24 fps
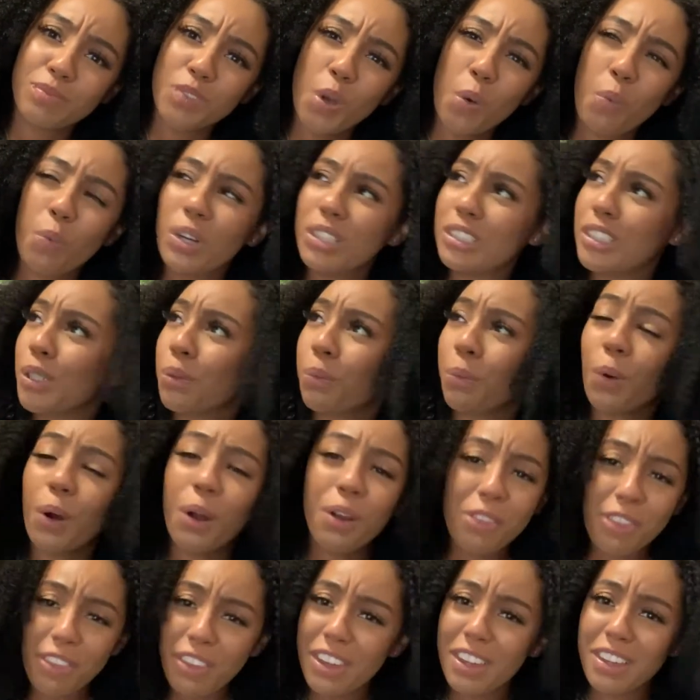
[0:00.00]
was it worth
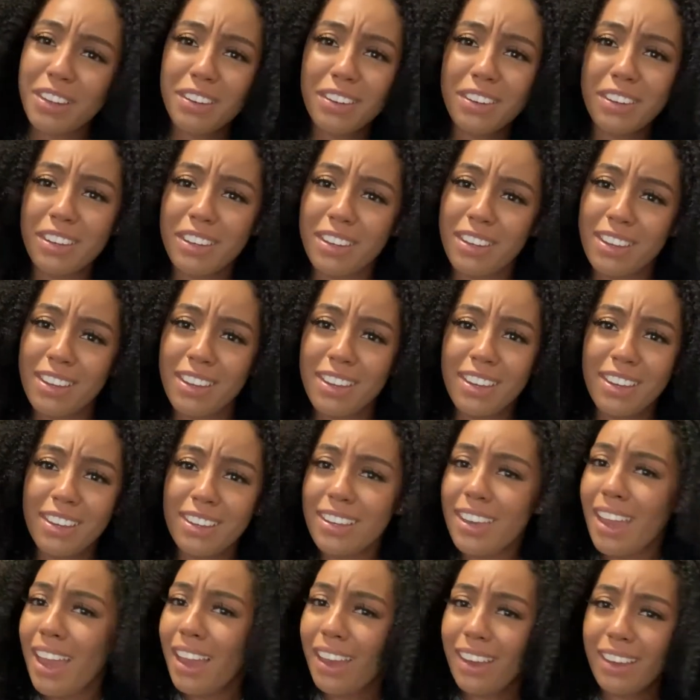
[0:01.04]
it?
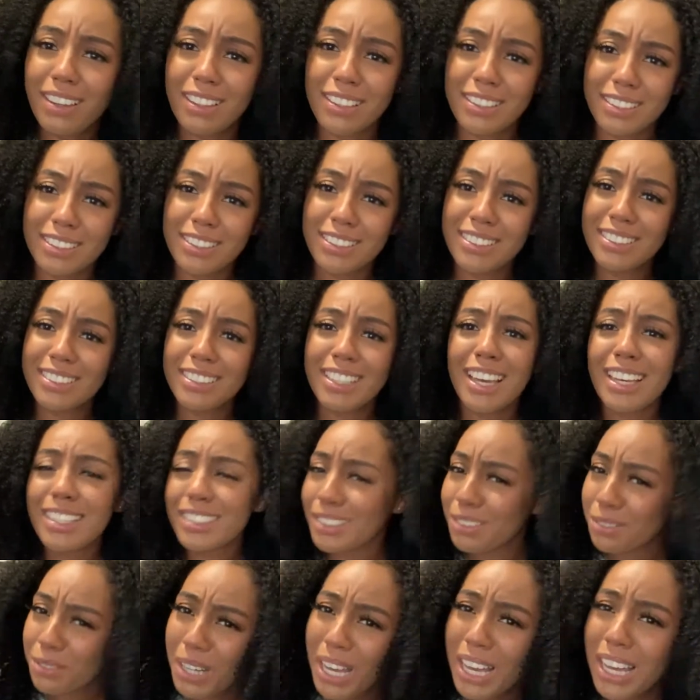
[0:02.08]
Yes it
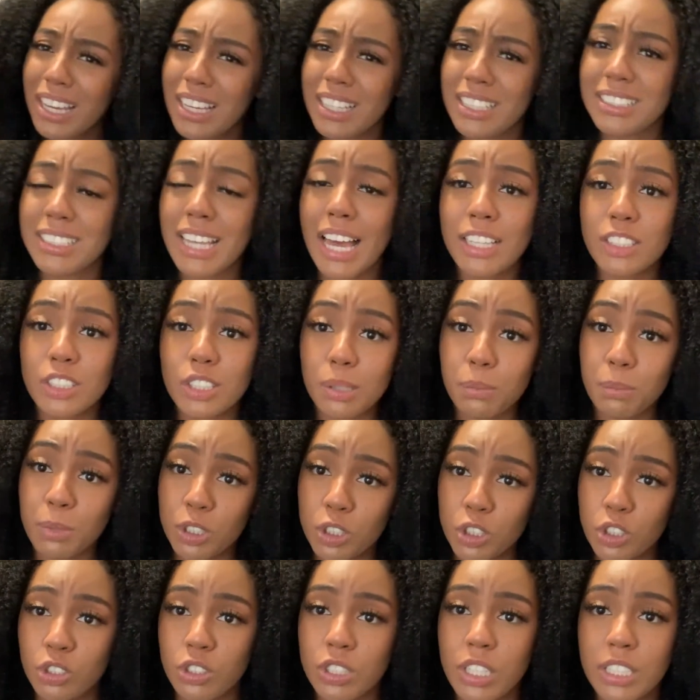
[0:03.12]
was. Actually, I'm going to
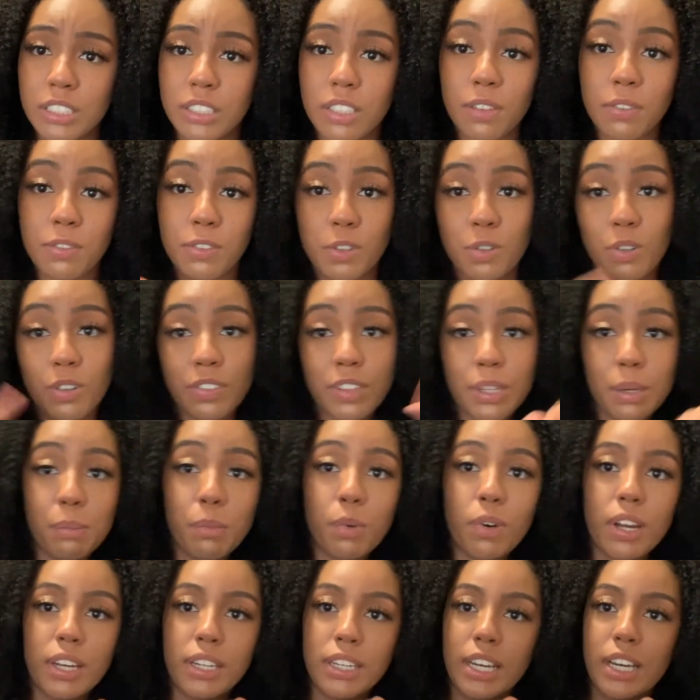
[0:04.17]
show you guys a few of them
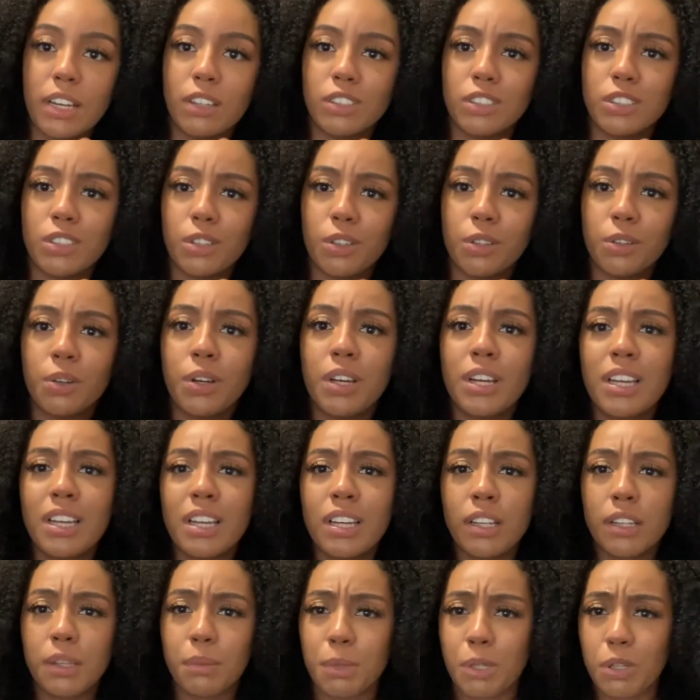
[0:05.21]
right now. So
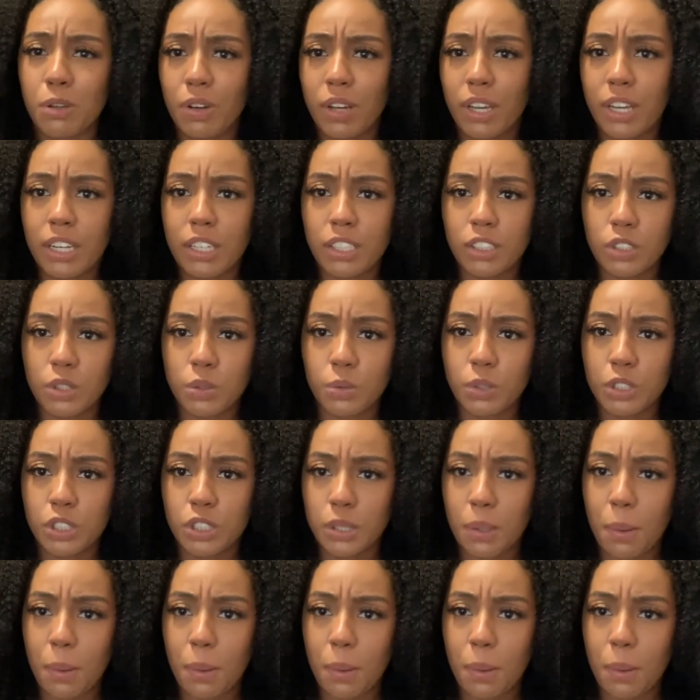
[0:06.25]
let me go ahead and switch